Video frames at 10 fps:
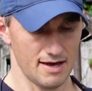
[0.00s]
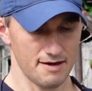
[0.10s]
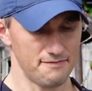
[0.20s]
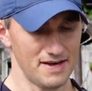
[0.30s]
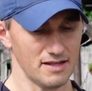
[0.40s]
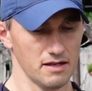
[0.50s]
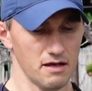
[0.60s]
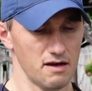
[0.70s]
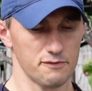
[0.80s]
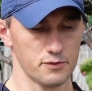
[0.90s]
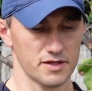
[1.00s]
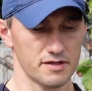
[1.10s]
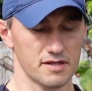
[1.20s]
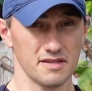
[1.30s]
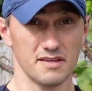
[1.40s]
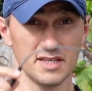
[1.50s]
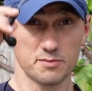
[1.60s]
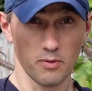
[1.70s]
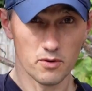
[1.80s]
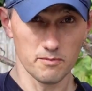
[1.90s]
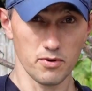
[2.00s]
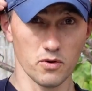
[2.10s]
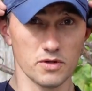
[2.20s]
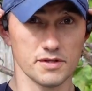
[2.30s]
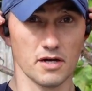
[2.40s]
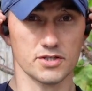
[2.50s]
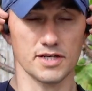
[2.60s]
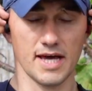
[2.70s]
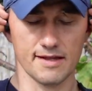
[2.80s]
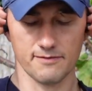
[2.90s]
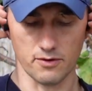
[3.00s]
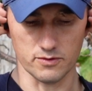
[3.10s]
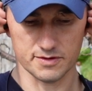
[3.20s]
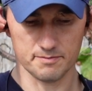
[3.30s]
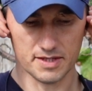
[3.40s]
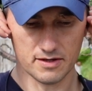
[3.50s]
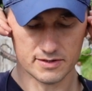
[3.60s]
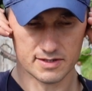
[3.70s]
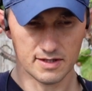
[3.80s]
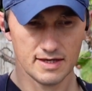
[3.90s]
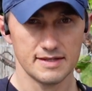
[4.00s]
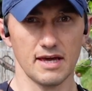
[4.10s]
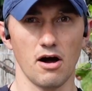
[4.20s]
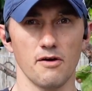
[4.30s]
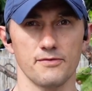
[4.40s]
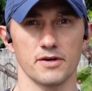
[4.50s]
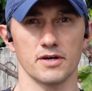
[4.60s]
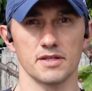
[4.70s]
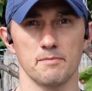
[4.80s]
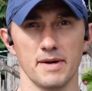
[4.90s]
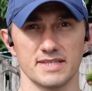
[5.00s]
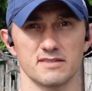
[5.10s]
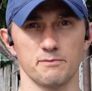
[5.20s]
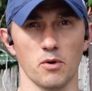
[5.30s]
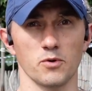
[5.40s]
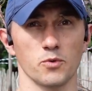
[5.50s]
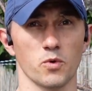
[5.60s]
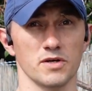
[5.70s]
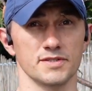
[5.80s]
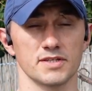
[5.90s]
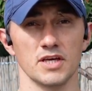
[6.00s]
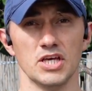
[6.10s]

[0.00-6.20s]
I fell in love with these bone conduction headphones because they offer the best of both worlds.